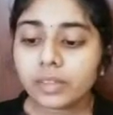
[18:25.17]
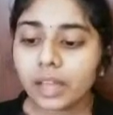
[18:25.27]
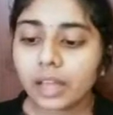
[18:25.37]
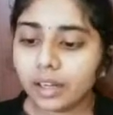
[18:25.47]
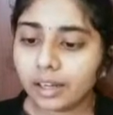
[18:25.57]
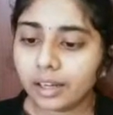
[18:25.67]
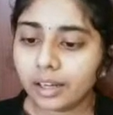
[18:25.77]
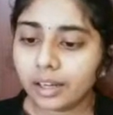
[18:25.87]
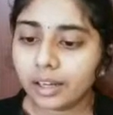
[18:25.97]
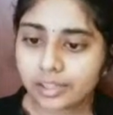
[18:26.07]

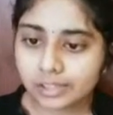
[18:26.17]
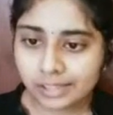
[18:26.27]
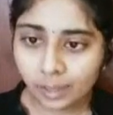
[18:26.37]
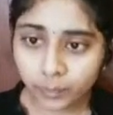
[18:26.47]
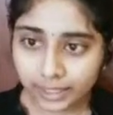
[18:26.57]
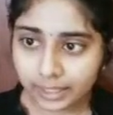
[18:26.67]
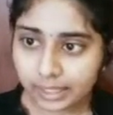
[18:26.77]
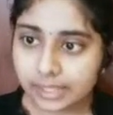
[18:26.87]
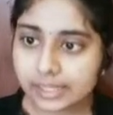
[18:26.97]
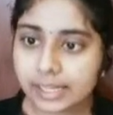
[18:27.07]
Now we can
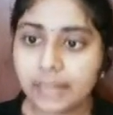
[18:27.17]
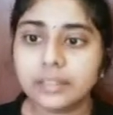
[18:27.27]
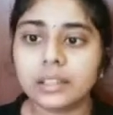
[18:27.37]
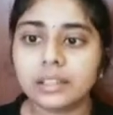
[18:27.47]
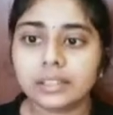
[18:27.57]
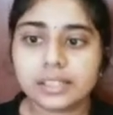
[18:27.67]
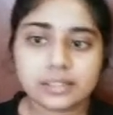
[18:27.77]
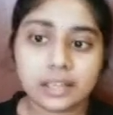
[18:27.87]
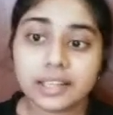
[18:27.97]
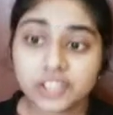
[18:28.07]
understand this
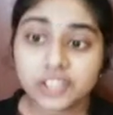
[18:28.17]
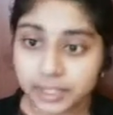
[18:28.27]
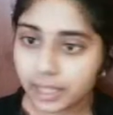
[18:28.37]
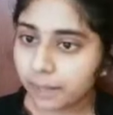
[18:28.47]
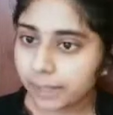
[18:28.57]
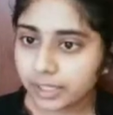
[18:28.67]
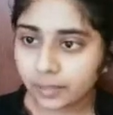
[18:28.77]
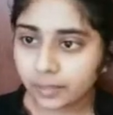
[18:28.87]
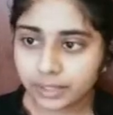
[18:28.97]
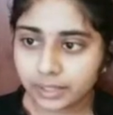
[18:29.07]
GDR better with the
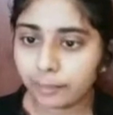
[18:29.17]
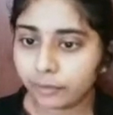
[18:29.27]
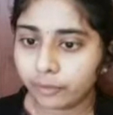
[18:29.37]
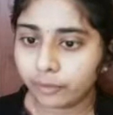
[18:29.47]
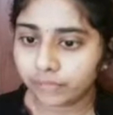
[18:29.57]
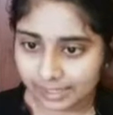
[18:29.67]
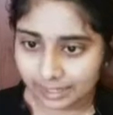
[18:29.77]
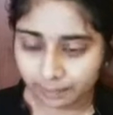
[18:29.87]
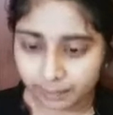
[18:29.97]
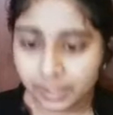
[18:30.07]
help of this
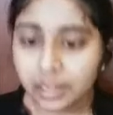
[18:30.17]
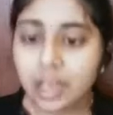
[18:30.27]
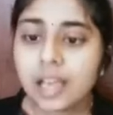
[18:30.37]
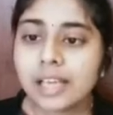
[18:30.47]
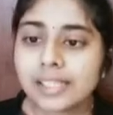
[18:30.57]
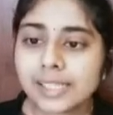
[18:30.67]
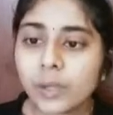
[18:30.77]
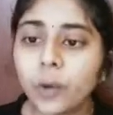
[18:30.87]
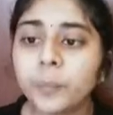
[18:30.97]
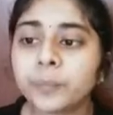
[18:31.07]
example. So
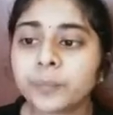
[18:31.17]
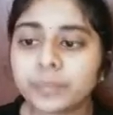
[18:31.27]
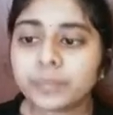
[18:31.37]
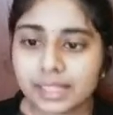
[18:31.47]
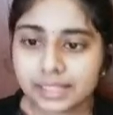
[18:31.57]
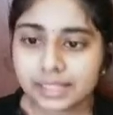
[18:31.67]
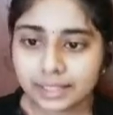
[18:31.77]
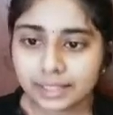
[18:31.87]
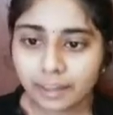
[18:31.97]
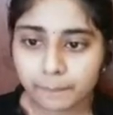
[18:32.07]
this Indian
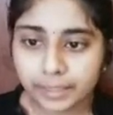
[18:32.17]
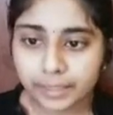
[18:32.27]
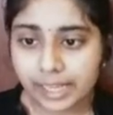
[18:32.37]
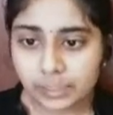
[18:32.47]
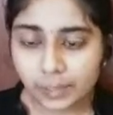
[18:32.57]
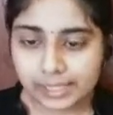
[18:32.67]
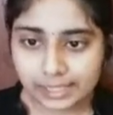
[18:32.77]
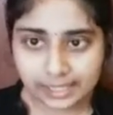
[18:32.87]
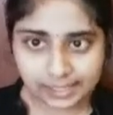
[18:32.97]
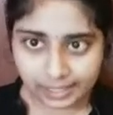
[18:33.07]
company XYZ
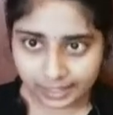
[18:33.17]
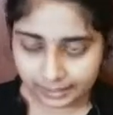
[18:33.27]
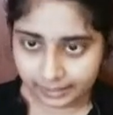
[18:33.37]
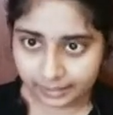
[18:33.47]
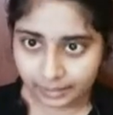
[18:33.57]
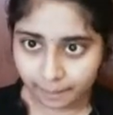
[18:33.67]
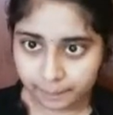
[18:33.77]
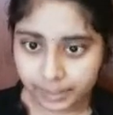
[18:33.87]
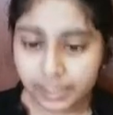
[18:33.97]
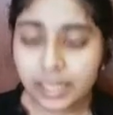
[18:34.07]
is an Indian
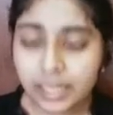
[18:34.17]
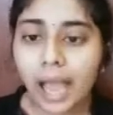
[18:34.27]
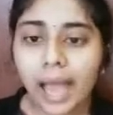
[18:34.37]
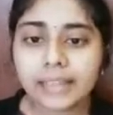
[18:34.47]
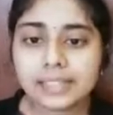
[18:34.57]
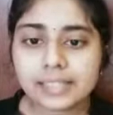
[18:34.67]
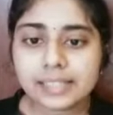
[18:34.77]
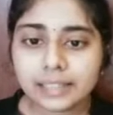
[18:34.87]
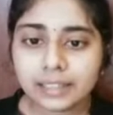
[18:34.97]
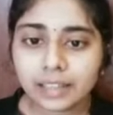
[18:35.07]
company, and this
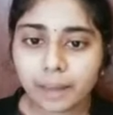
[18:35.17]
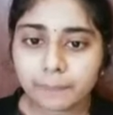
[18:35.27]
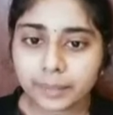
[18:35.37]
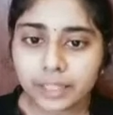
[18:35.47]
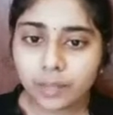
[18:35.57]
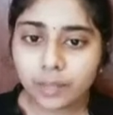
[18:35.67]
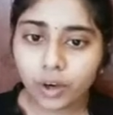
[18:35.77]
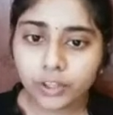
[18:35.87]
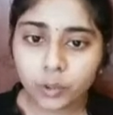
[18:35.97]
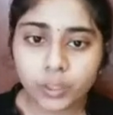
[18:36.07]
Indian company want
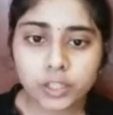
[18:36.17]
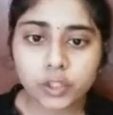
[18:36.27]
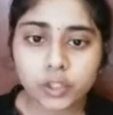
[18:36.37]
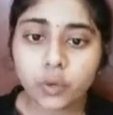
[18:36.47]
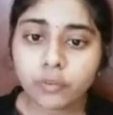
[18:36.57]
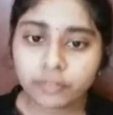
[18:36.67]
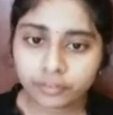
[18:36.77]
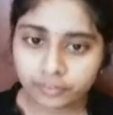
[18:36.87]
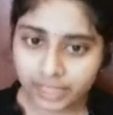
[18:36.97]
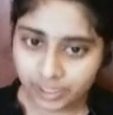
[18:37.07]
to issue
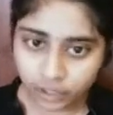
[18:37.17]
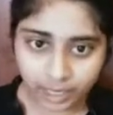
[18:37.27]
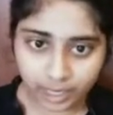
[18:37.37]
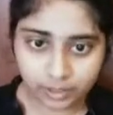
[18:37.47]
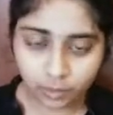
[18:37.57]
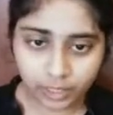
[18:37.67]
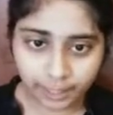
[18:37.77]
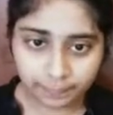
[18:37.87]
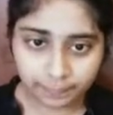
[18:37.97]
50 shares. Okay,